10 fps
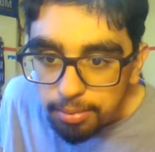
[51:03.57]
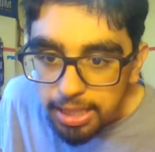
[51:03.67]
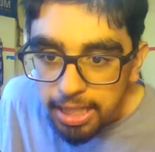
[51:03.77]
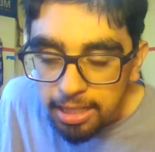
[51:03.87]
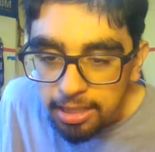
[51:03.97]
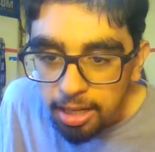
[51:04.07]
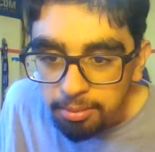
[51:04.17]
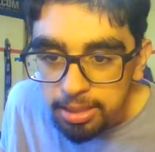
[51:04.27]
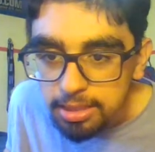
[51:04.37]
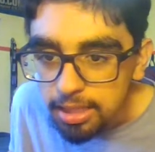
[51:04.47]
My dad got
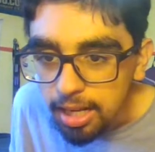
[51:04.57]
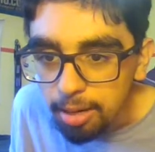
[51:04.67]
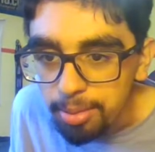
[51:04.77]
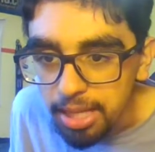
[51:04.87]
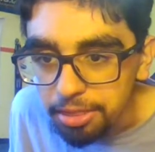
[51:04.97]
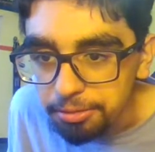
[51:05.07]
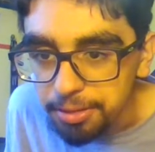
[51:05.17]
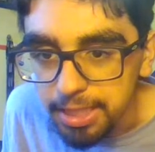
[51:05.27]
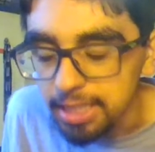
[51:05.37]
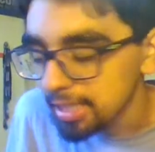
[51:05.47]
me into the hobby at
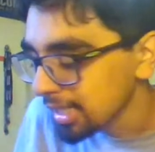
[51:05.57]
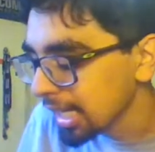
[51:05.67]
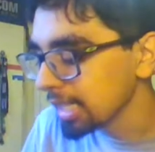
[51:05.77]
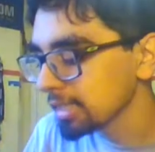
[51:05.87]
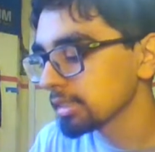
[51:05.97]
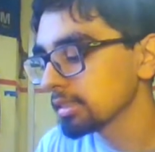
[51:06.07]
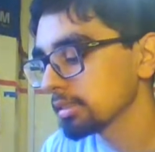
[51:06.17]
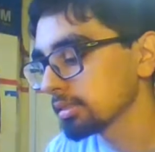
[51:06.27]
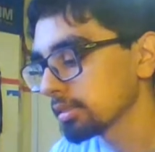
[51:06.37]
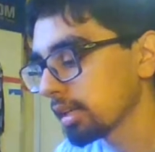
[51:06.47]
3. Nice.
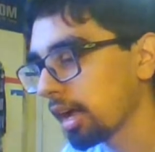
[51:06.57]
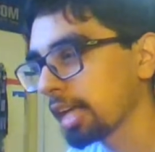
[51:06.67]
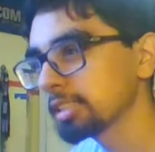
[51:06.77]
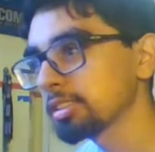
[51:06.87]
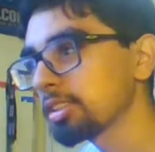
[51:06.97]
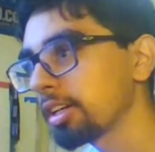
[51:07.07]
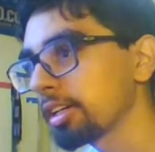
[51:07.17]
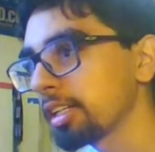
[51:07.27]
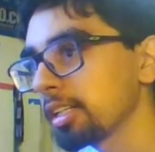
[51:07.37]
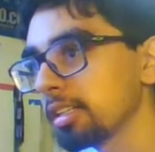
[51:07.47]
I
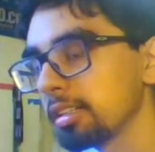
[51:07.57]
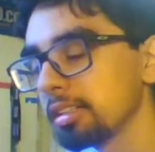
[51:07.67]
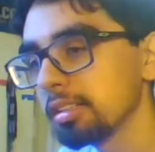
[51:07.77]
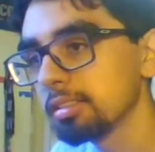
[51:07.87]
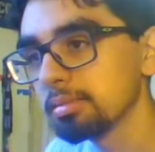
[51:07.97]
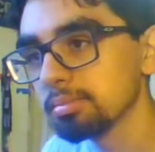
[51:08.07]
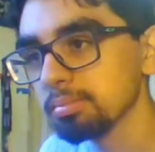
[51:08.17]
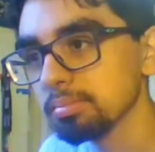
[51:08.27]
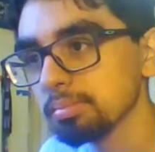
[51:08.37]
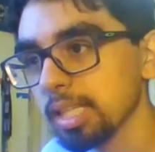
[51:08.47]
started
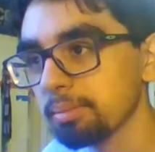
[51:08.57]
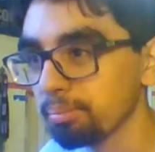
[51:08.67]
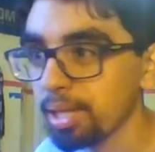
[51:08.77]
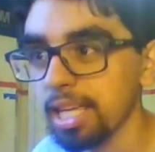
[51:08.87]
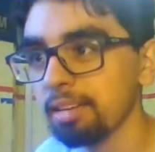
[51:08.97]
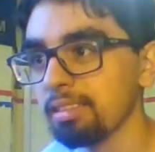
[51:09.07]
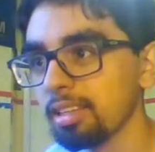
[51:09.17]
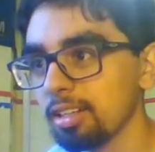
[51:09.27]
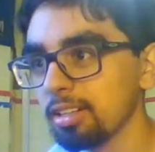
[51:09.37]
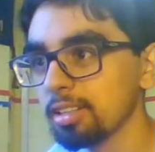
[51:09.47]
like playing with
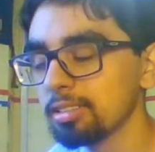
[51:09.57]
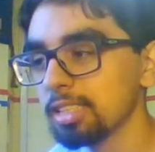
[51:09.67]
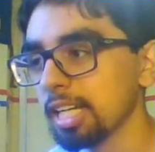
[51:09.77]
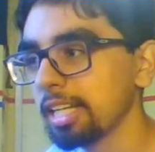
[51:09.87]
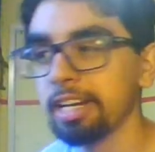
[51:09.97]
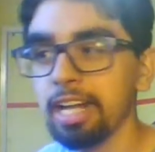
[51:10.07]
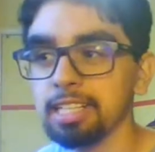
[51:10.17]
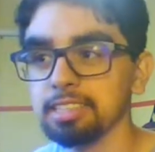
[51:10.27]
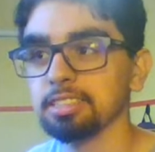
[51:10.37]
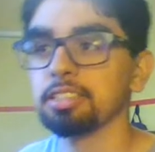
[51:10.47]
the cars. I didn't
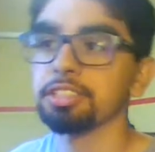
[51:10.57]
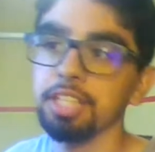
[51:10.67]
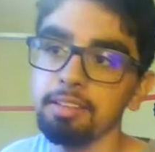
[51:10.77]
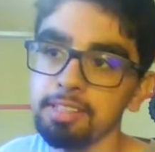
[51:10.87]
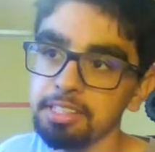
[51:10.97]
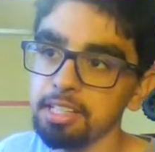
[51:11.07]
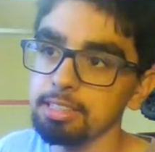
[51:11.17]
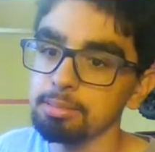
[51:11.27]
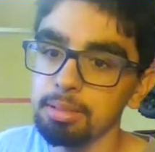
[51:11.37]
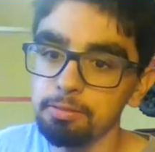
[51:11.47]
actually start driving till I
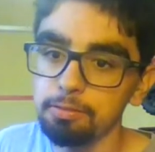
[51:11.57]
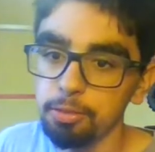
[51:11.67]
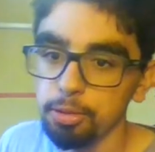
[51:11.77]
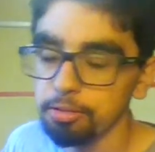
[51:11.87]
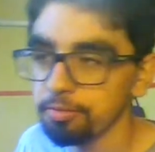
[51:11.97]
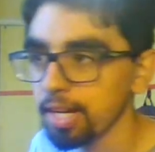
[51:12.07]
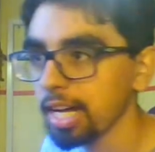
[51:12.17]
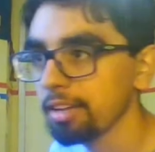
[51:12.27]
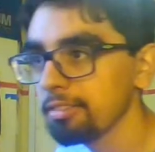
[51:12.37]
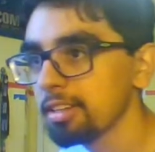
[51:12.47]
was about 4 or
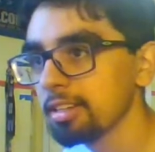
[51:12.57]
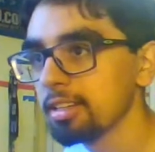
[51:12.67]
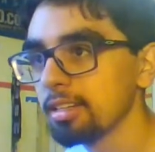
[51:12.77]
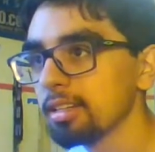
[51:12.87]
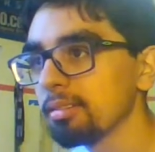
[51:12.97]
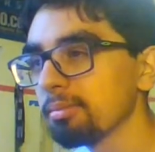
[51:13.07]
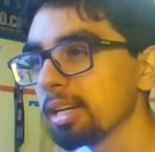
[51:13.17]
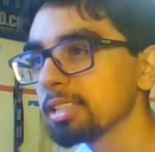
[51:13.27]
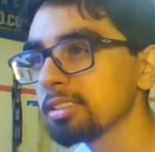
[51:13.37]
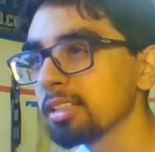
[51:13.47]
5,
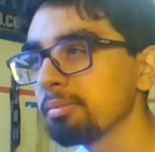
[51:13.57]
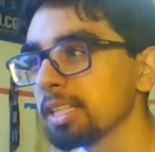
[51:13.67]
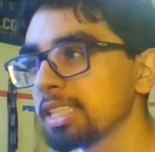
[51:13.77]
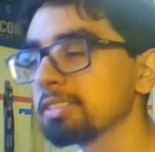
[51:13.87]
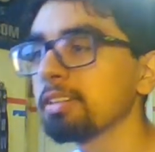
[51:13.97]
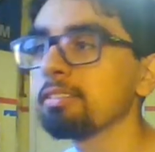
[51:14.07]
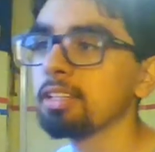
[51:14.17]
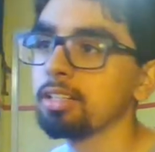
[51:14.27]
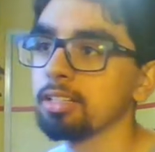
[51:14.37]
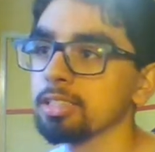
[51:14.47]
but I started messing around with
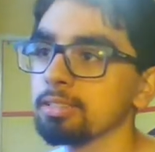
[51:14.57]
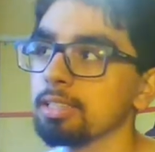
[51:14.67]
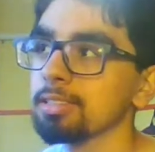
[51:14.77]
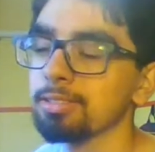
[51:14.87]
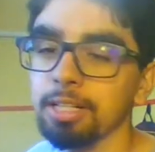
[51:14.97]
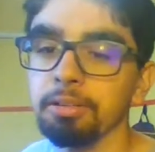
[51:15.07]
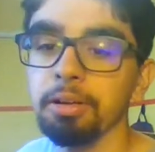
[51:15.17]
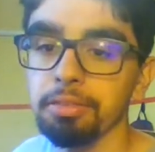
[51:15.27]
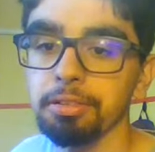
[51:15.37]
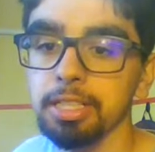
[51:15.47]
the cars when I was right
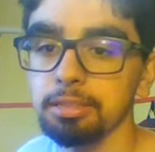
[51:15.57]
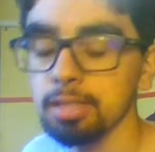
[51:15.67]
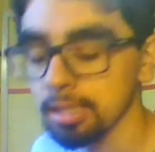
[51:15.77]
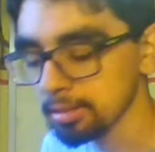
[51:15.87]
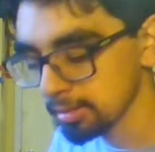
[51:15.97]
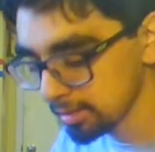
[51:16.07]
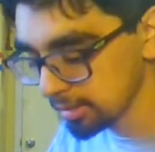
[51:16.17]
around 3 as well.